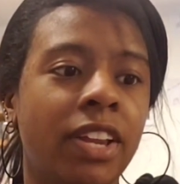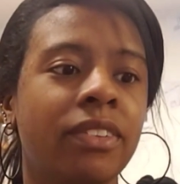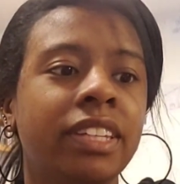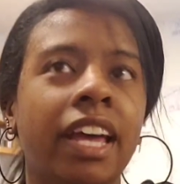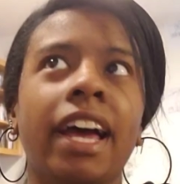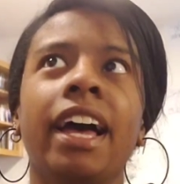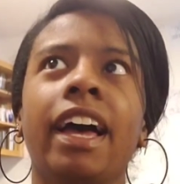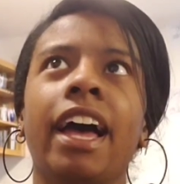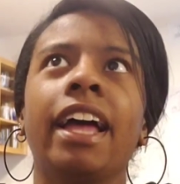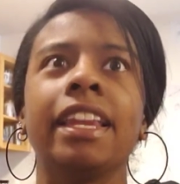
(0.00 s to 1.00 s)
It was
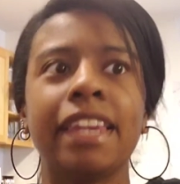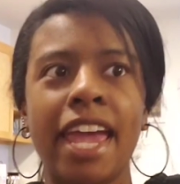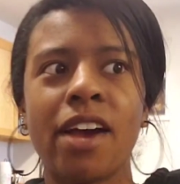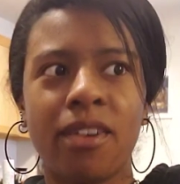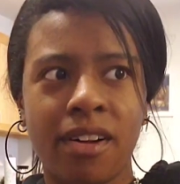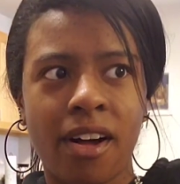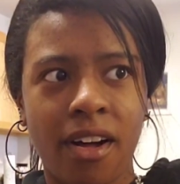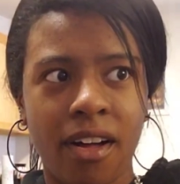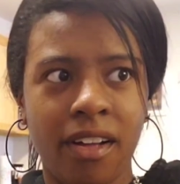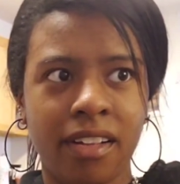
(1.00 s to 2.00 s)
a nail
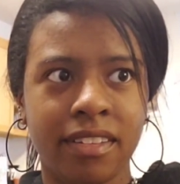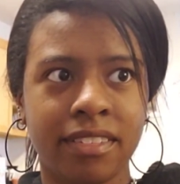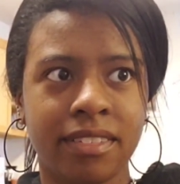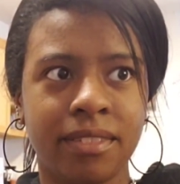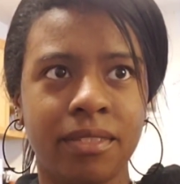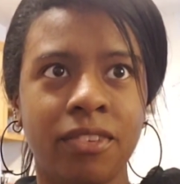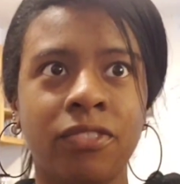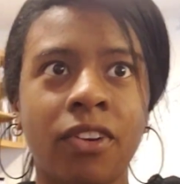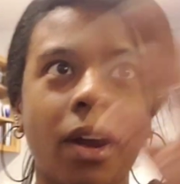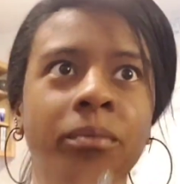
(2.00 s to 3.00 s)
haul
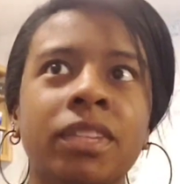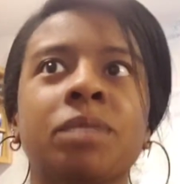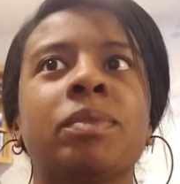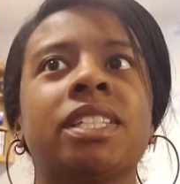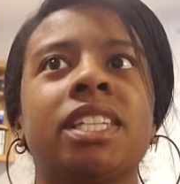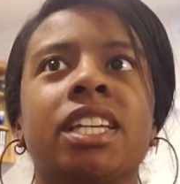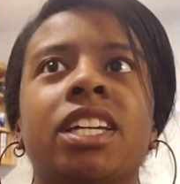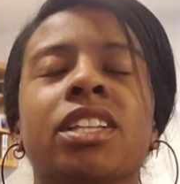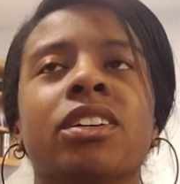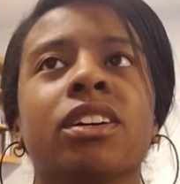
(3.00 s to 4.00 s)
from this
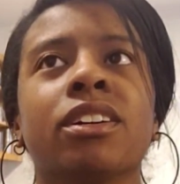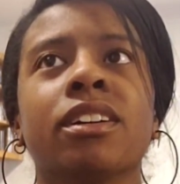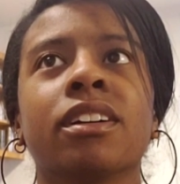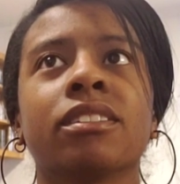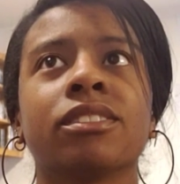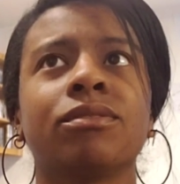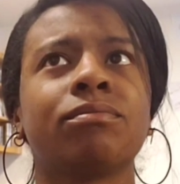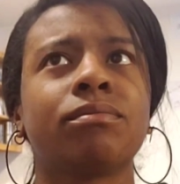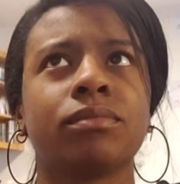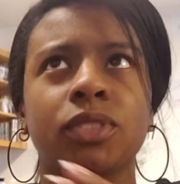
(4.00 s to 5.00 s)
particular
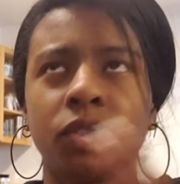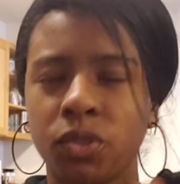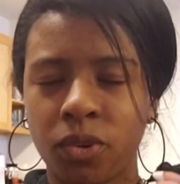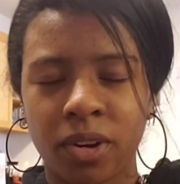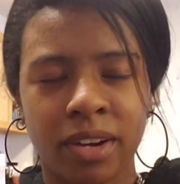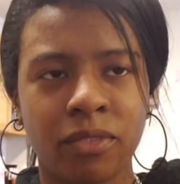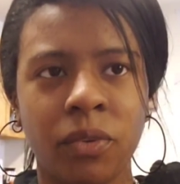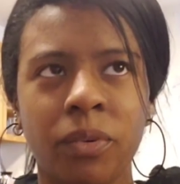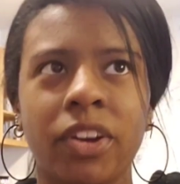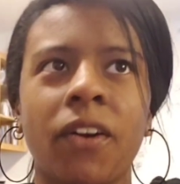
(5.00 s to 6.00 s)
store, if
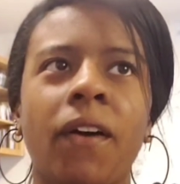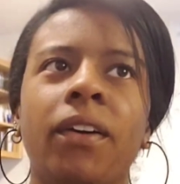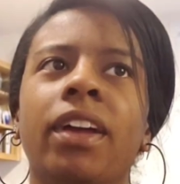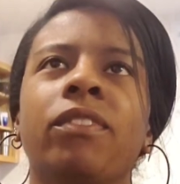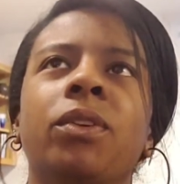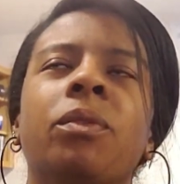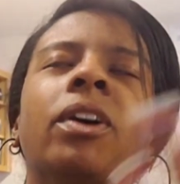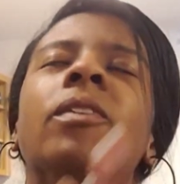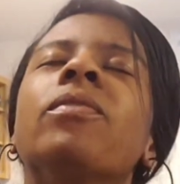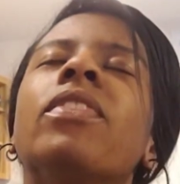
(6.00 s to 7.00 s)
you want to call it, if you
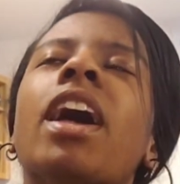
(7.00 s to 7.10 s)
will.